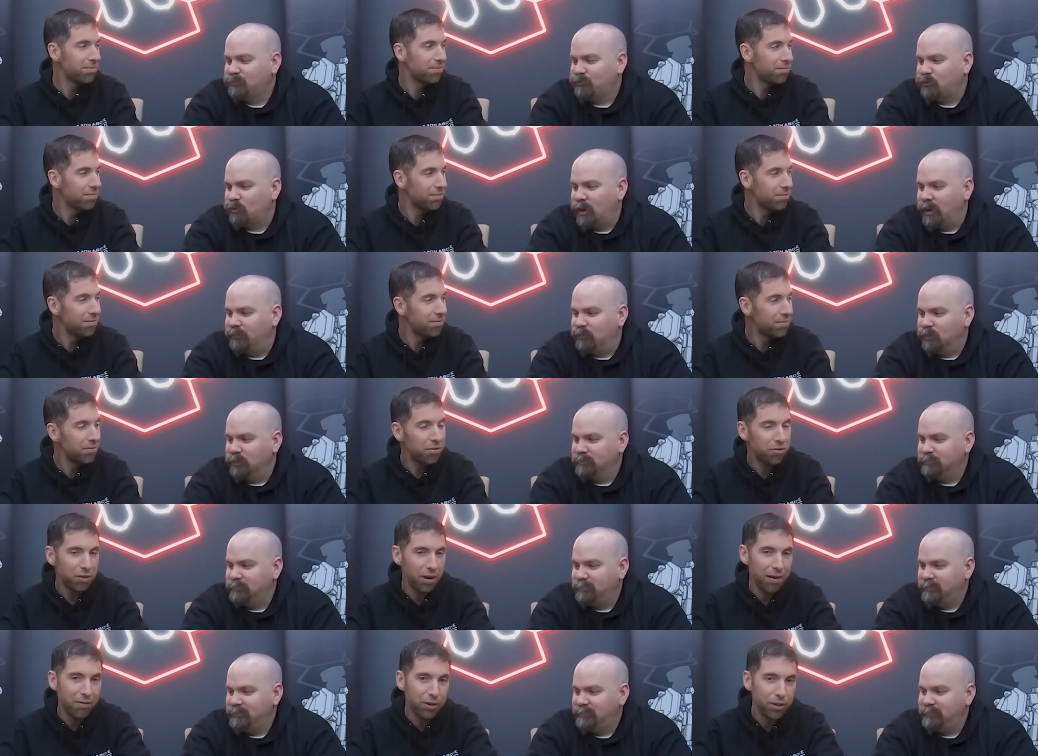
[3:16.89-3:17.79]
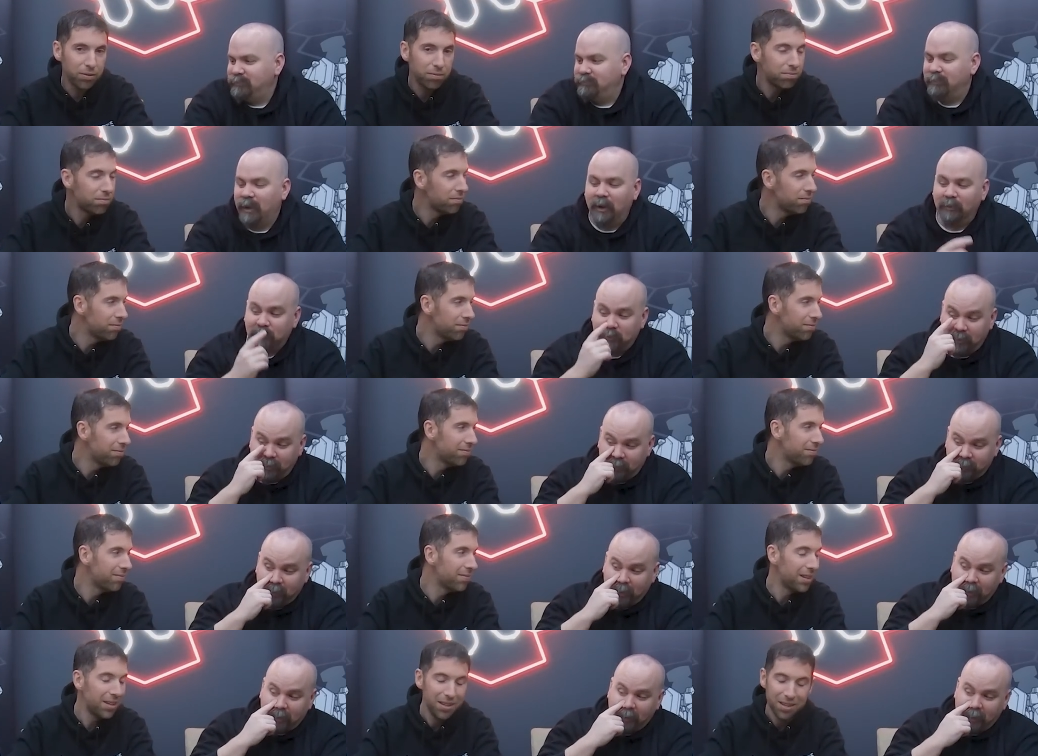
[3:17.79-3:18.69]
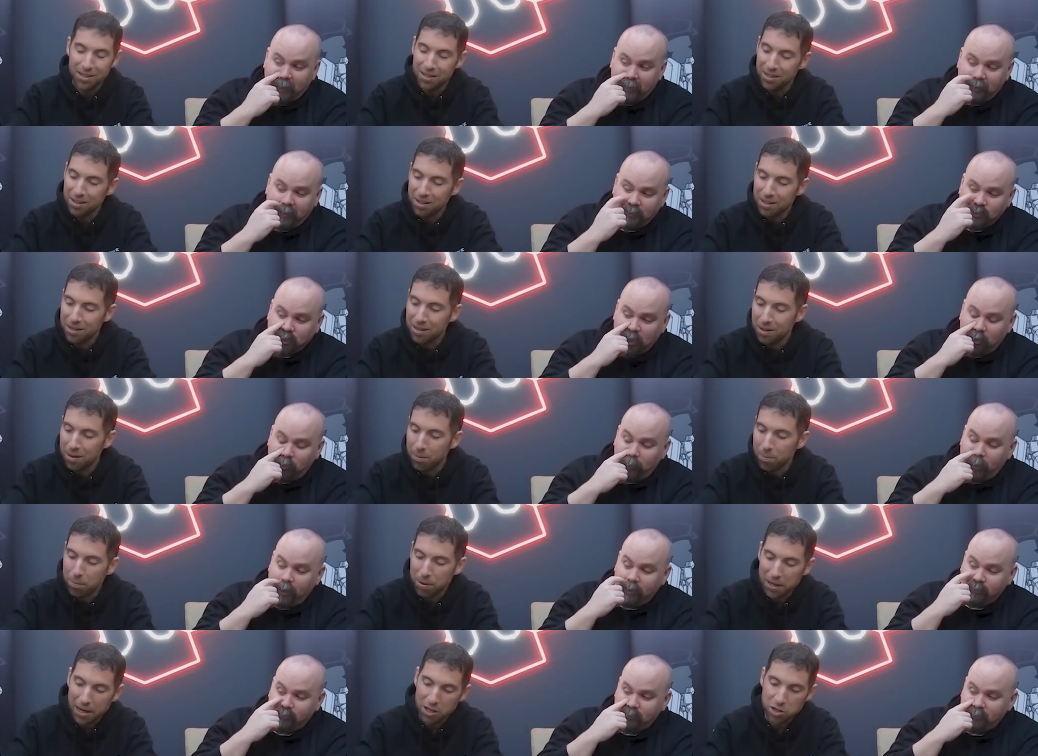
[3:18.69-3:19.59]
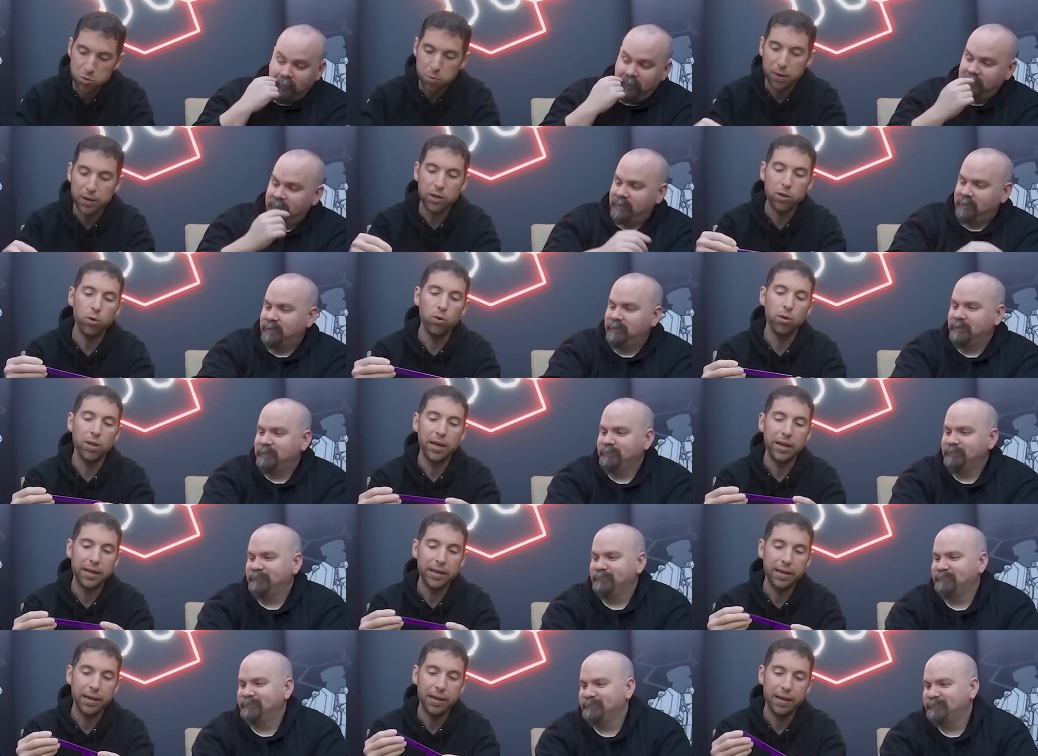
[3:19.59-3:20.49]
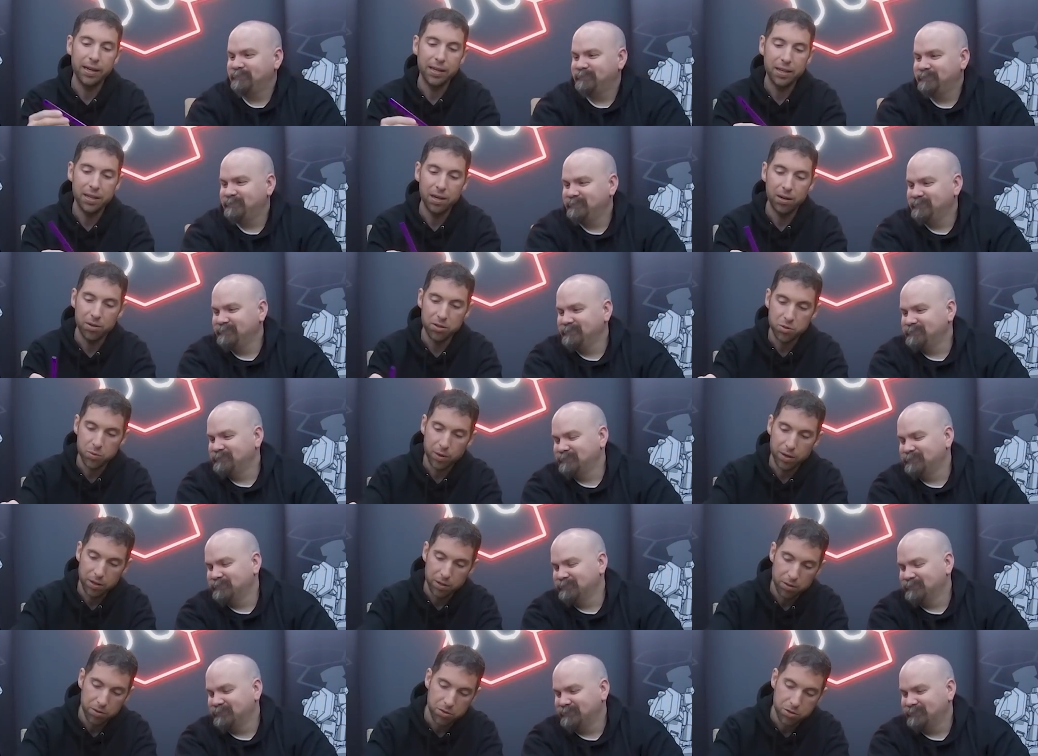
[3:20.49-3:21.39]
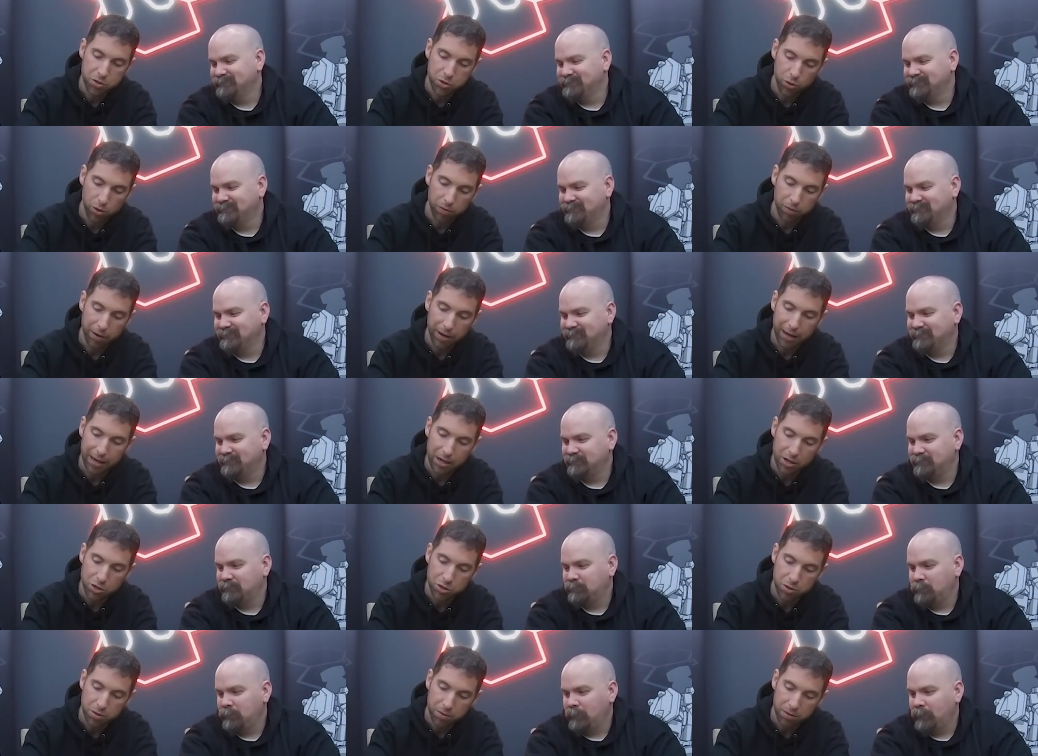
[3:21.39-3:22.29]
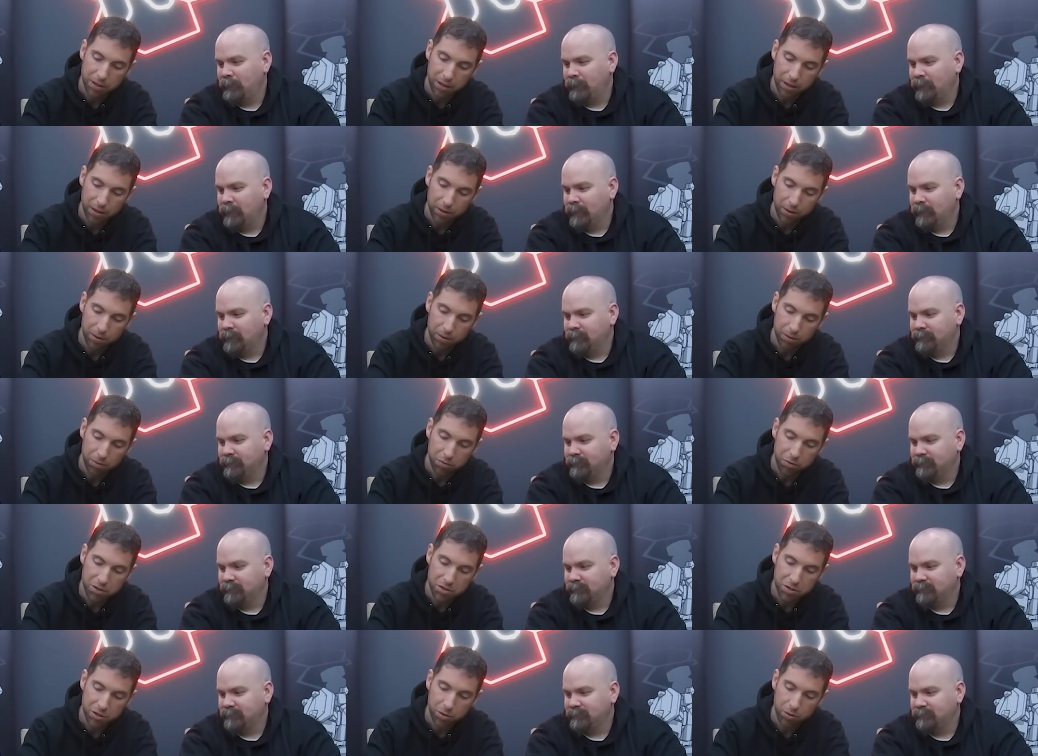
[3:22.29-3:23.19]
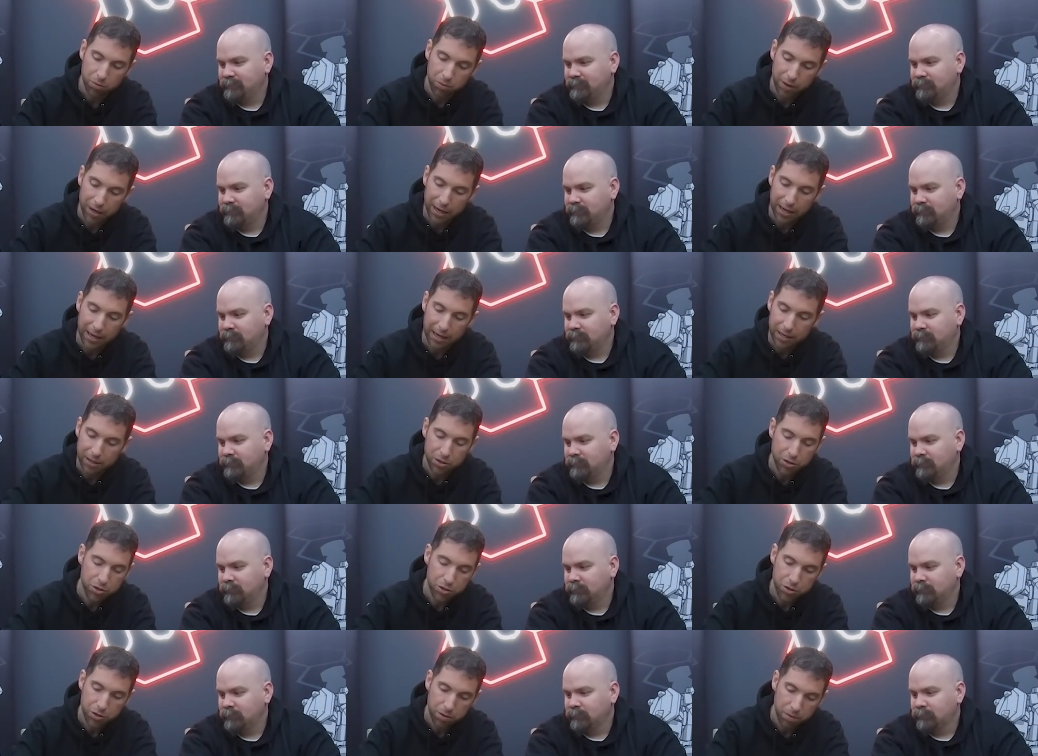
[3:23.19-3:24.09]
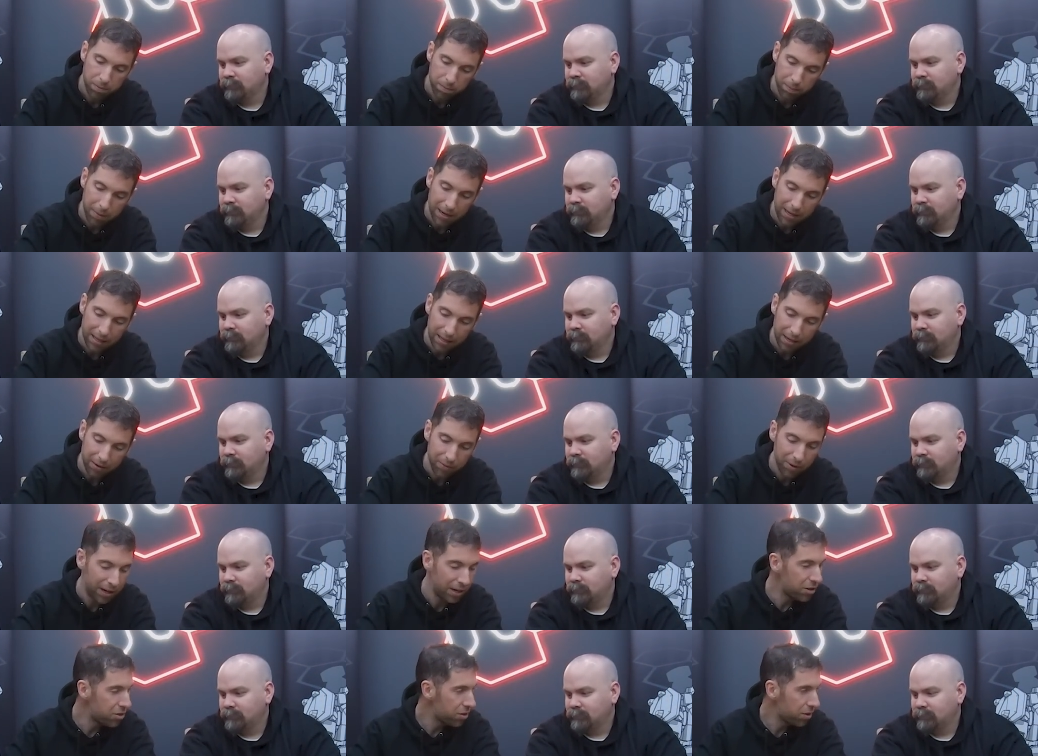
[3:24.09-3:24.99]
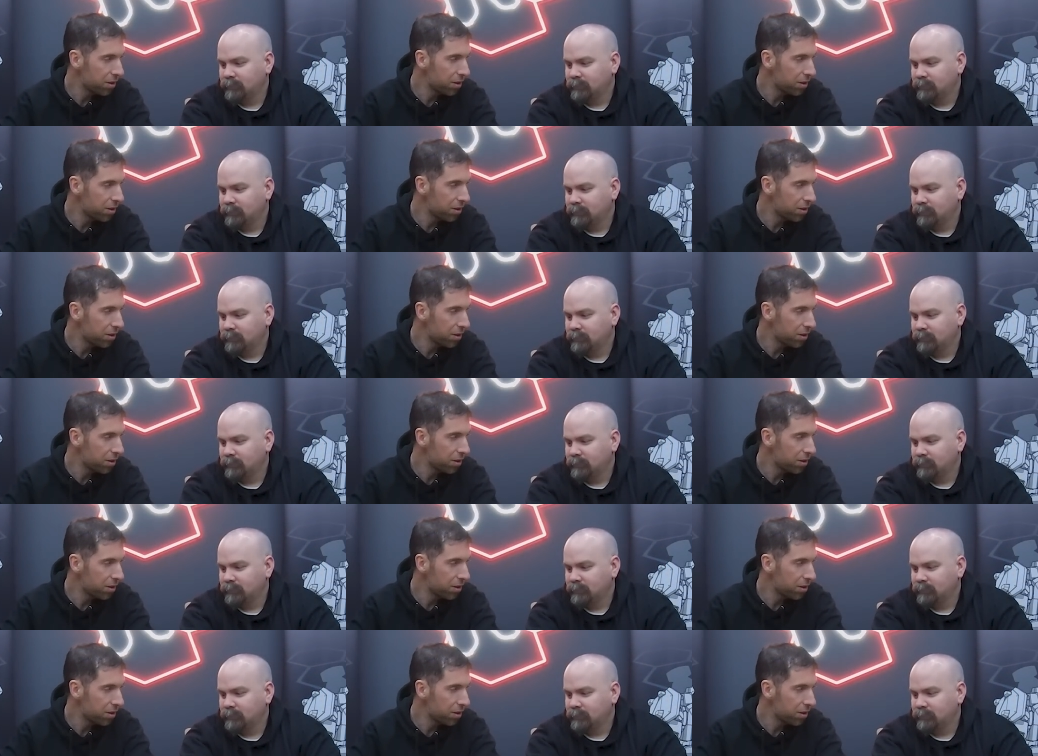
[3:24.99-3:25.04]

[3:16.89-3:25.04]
Speaker 1: Forever. Forever. Mount it in like a uh, shadow box. But yeah, it's pretty cool. Like, uh, you know, it's one of those short range, you know, physical range, melee range.